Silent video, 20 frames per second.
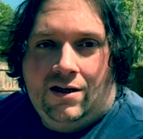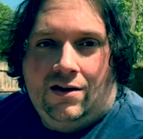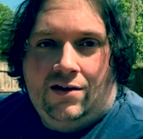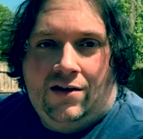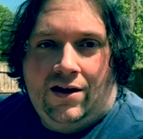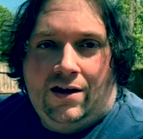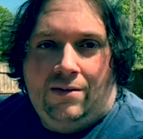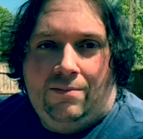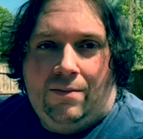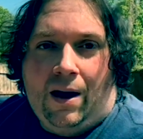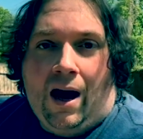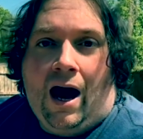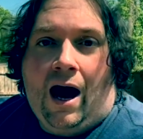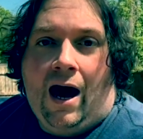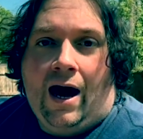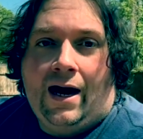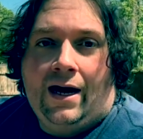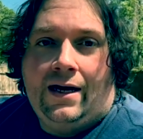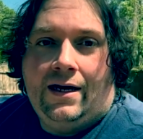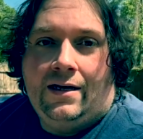than
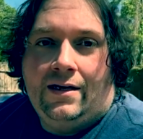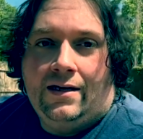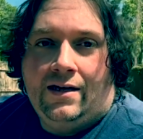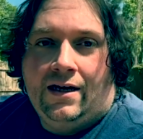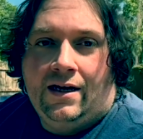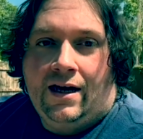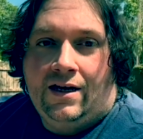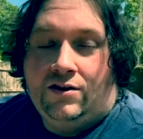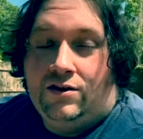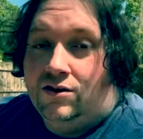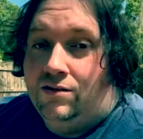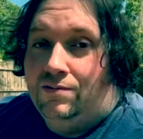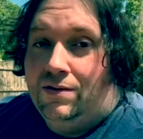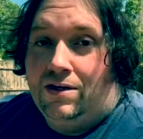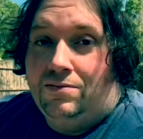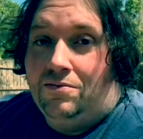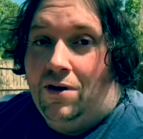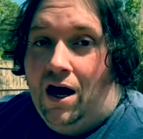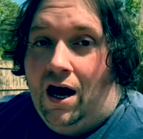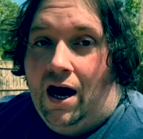my, and I do
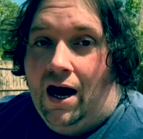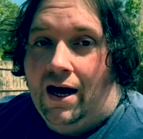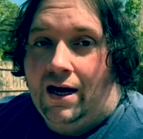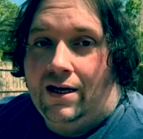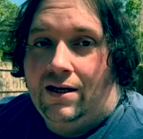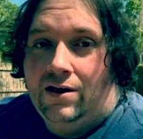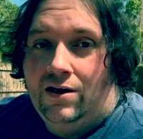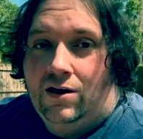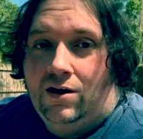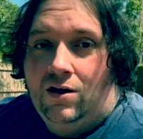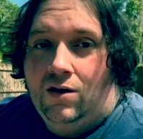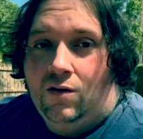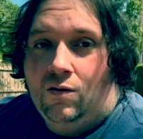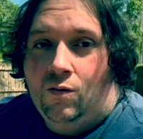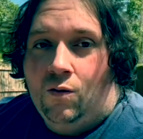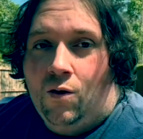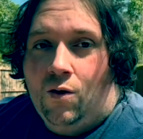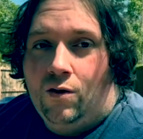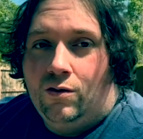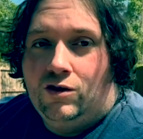mean my,
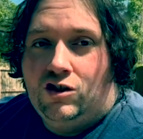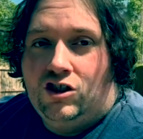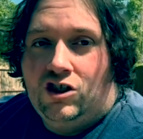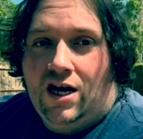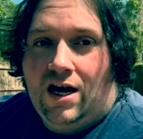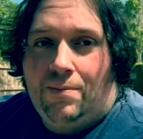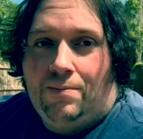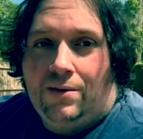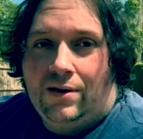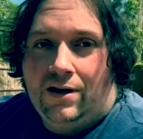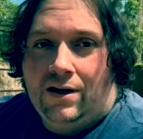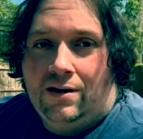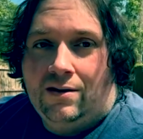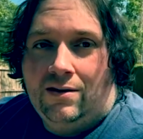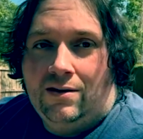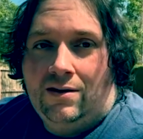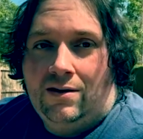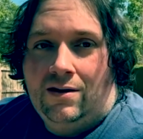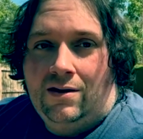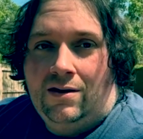world champion
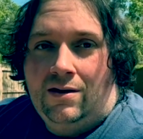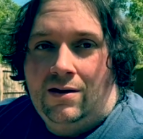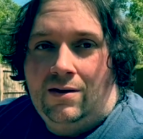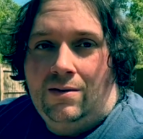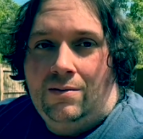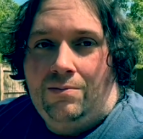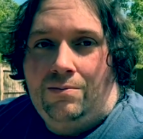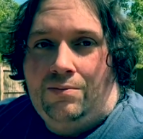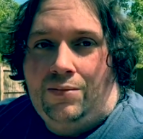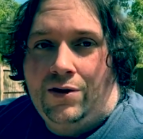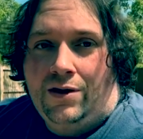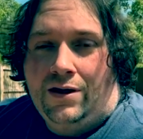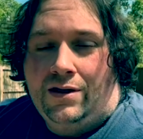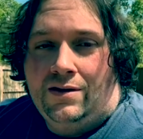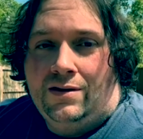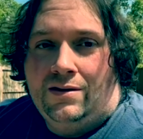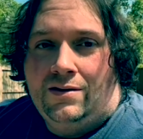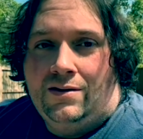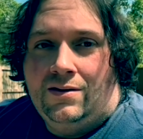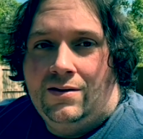
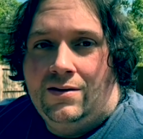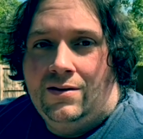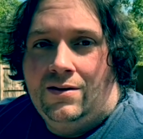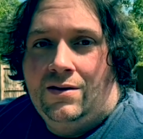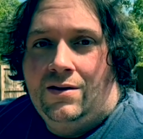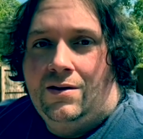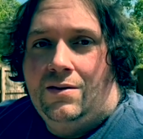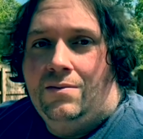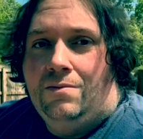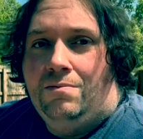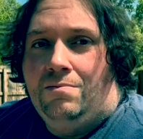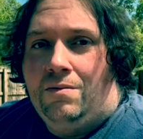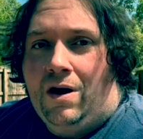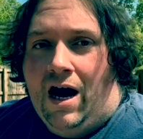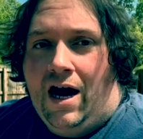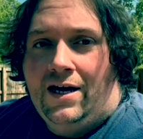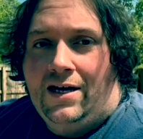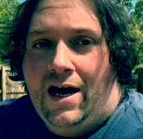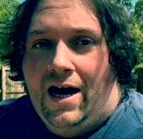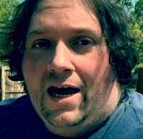putting
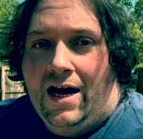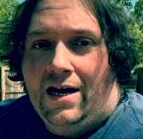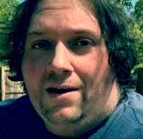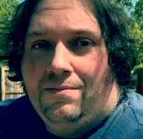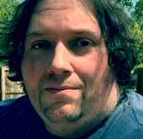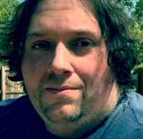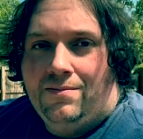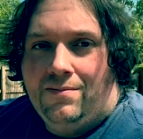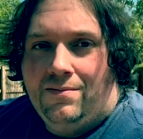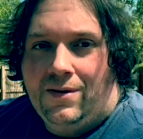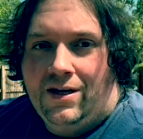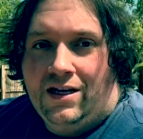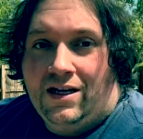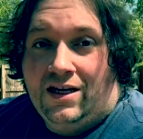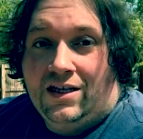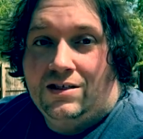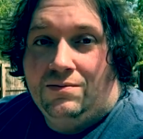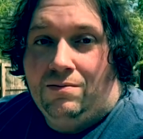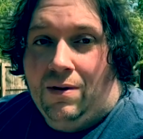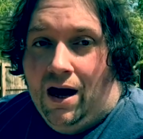my name in
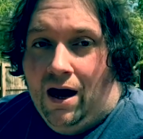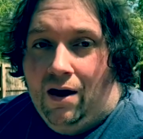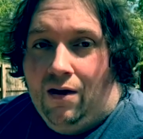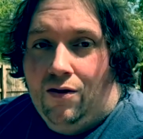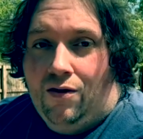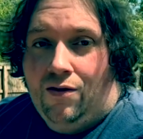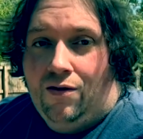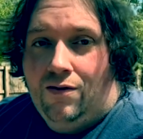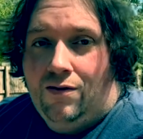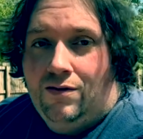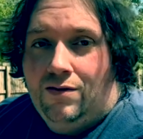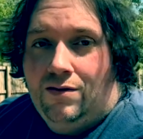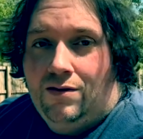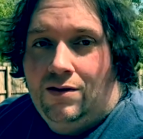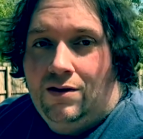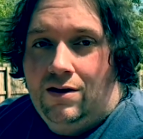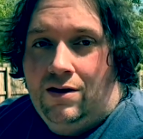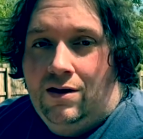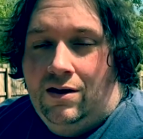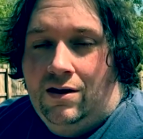his mouth.
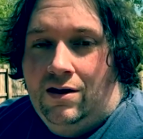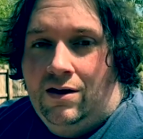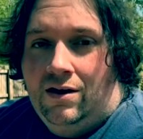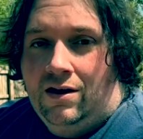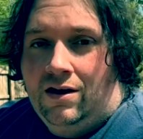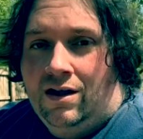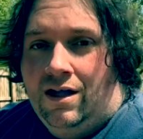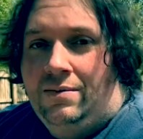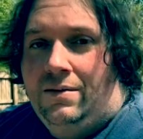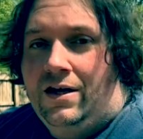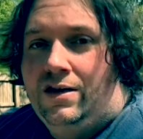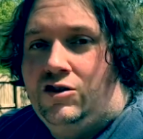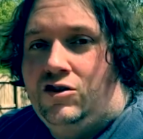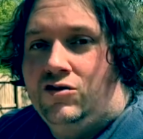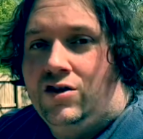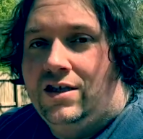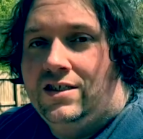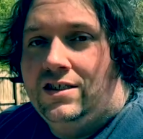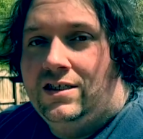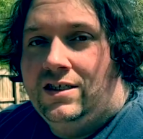Let me
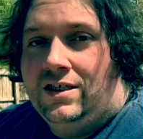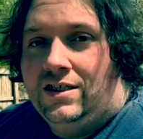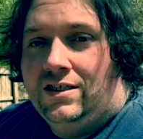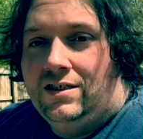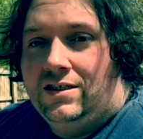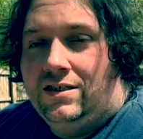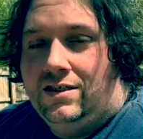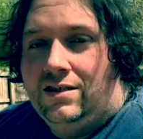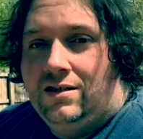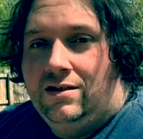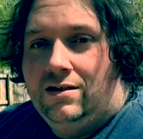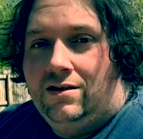address this.